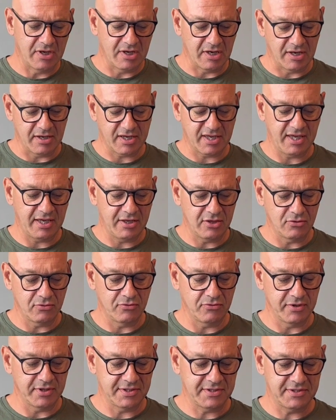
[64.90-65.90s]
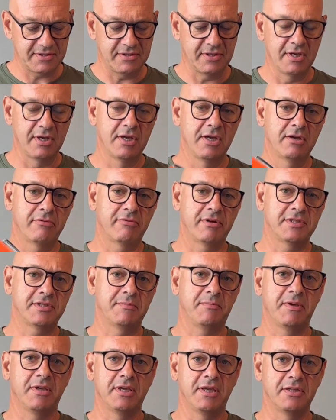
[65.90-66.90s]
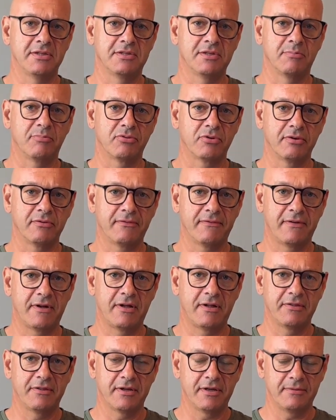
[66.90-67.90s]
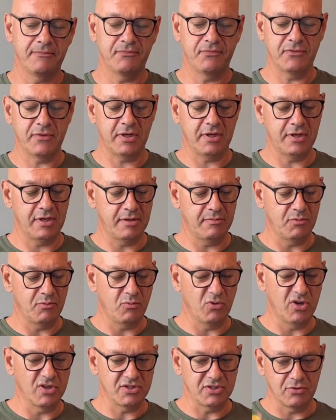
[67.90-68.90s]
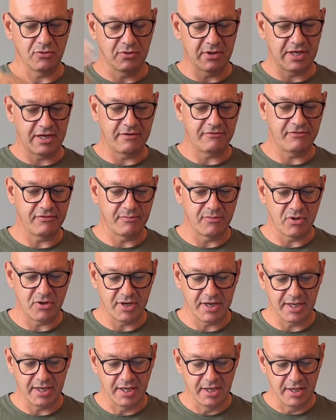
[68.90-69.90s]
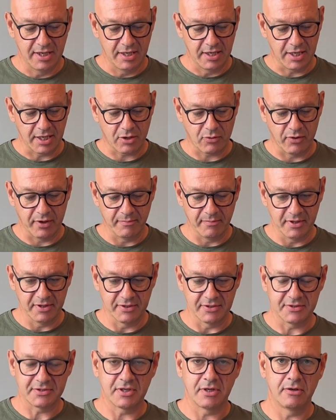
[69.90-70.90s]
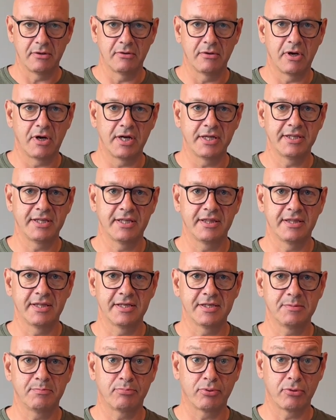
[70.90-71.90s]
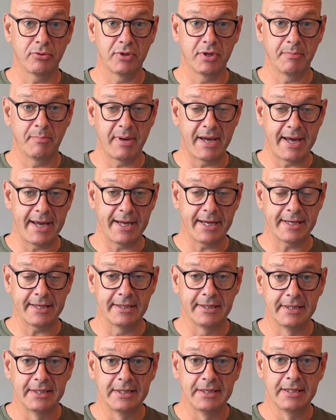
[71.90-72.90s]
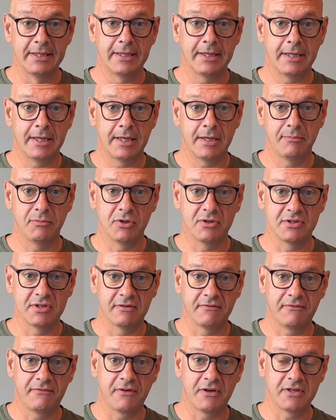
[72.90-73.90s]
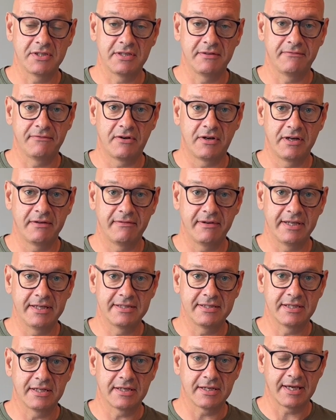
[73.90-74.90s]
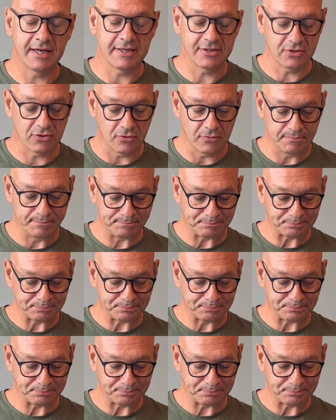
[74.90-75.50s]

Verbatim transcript: I keyed all this recipe into Brewfather um, and worked it all out for my equipment. So I did this brew in a bag um, using a 35 litre kettle.